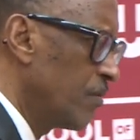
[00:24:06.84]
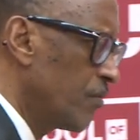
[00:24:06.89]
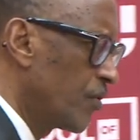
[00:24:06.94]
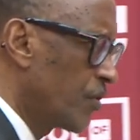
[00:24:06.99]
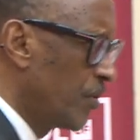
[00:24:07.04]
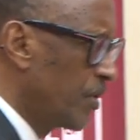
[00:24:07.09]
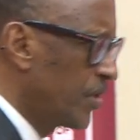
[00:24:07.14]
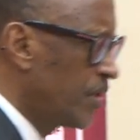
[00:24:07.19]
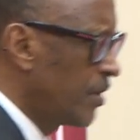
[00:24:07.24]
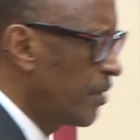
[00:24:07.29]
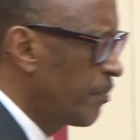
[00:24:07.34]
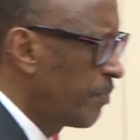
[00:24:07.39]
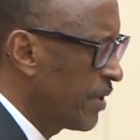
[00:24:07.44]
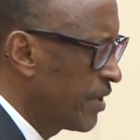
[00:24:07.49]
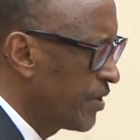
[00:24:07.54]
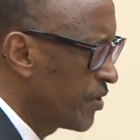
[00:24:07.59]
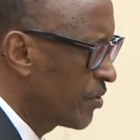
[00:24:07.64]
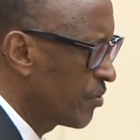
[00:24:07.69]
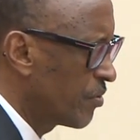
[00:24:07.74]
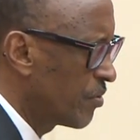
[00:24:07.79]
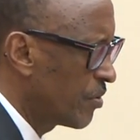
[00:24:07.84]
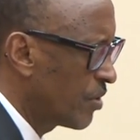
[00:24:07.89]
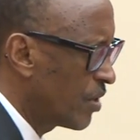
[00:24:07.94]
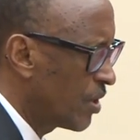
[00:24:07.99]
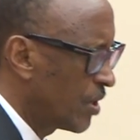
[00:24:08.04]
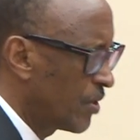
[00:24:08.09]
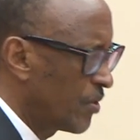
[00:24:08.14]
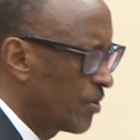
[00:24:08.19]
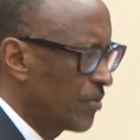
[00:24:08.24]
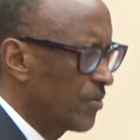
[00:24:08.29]
so it depends
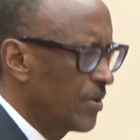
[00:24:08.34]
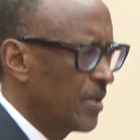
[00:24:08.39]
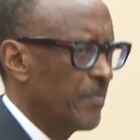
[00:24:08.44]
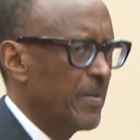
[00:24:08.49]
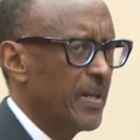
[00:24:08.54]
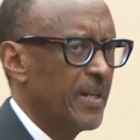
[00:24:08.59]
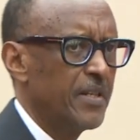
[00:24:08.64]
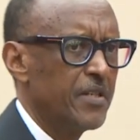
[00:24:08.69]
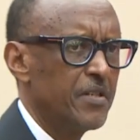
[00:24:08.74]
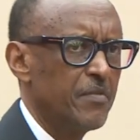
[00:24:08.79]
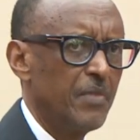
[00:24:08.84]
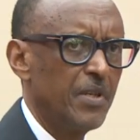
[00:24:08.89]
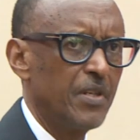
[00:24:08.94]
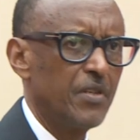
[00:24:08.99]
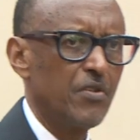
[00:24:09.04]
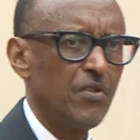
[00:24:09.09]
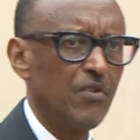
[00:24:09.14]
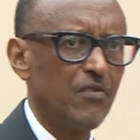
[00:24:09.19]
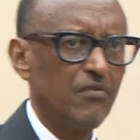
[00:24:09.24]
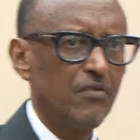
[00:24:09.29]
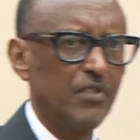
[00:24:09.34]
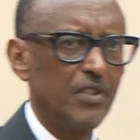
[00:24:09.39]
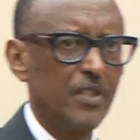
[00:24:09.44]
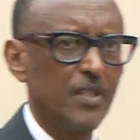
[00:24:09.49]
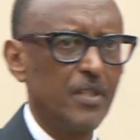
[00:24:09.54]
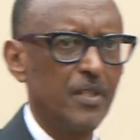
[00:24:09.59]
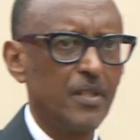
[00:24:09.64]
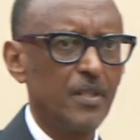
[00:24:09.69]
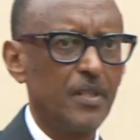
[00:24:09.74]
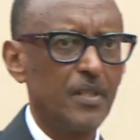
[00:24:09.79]
on the management of
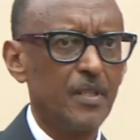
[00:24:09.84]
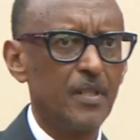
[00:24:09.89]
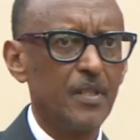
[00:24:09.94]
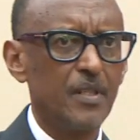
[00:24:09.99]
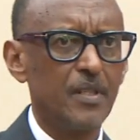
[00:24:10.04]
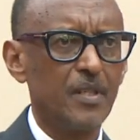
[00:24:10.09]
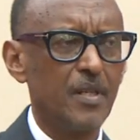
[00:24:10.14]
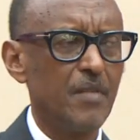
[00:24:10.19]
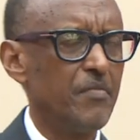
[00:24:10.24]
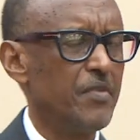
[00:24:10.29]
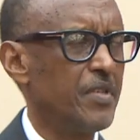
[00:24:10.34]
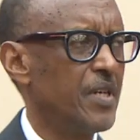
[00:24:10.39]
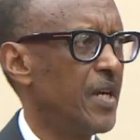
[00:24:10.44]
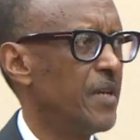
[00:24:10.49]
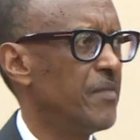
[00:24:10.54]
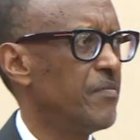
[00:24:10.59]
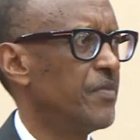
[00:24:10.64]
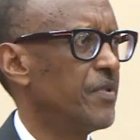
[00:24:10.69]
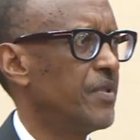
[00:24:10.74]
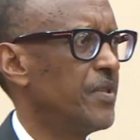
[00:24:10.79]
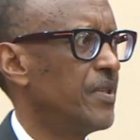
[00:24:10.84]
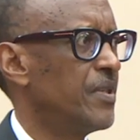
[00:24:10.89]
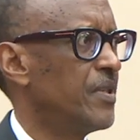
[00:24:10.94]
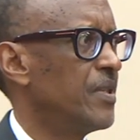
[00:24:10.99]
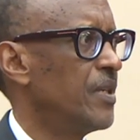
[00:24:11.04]
it. Sometimes,